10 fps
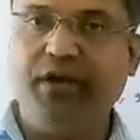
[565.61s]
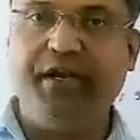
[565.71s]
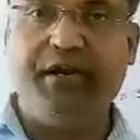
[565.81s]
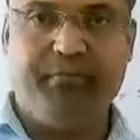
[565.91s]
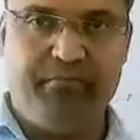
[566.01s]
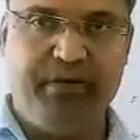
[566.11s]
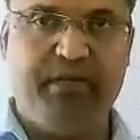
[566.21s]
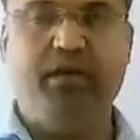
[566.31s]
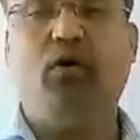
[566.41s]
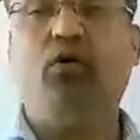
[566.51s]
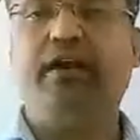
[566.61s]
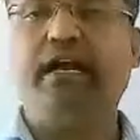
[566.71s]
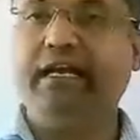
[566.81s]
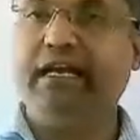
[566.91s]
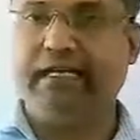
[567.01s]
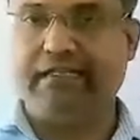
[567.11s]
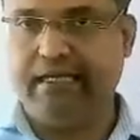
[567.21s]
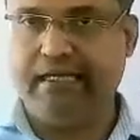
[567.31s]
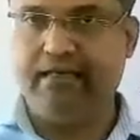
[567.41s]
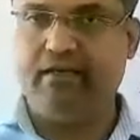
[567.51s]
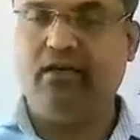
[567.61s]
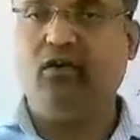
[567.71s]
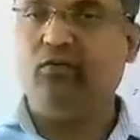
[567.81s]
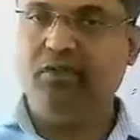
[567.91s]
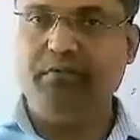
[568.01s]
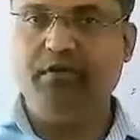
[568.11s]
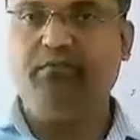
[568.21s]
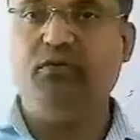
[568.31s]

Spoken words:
at the point B on right hand side